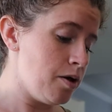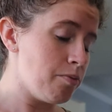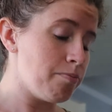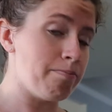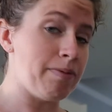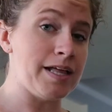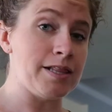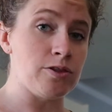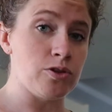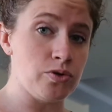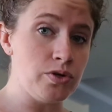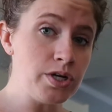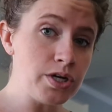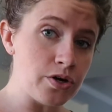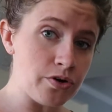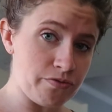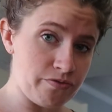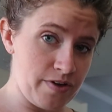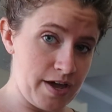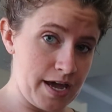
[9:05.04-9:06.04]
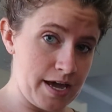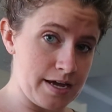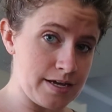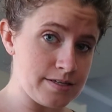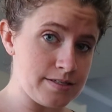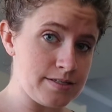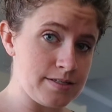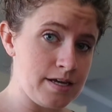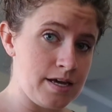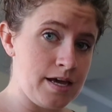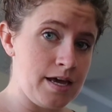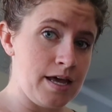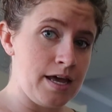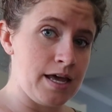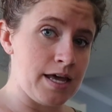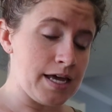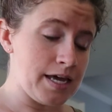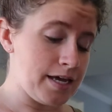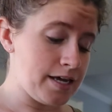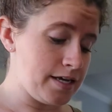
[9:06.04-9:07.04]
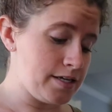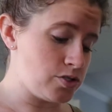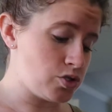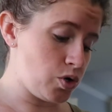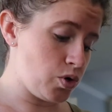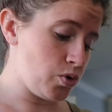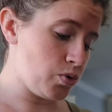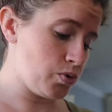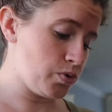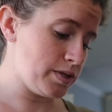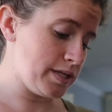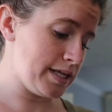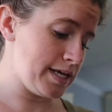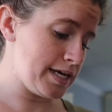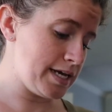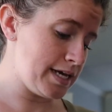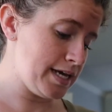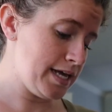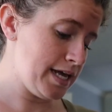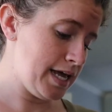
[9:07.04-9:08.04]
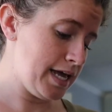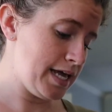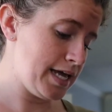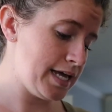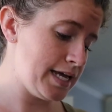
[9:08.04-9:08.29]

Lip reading: my luteal phase is only